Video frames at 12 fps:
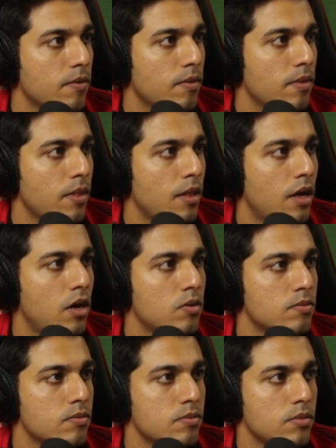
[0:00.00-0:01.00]

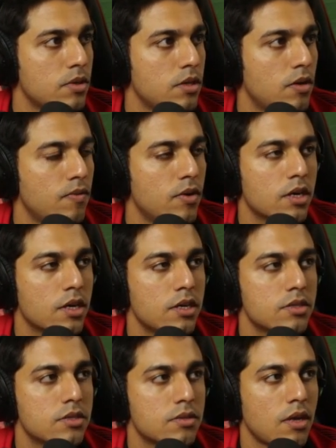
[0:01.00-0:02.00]
now the work
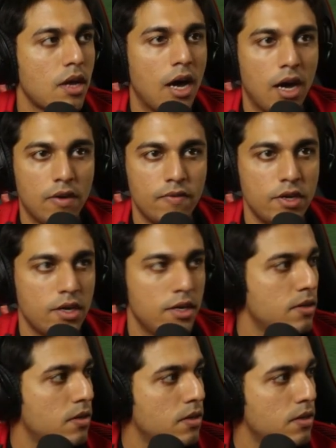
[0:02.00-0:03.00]
is half done.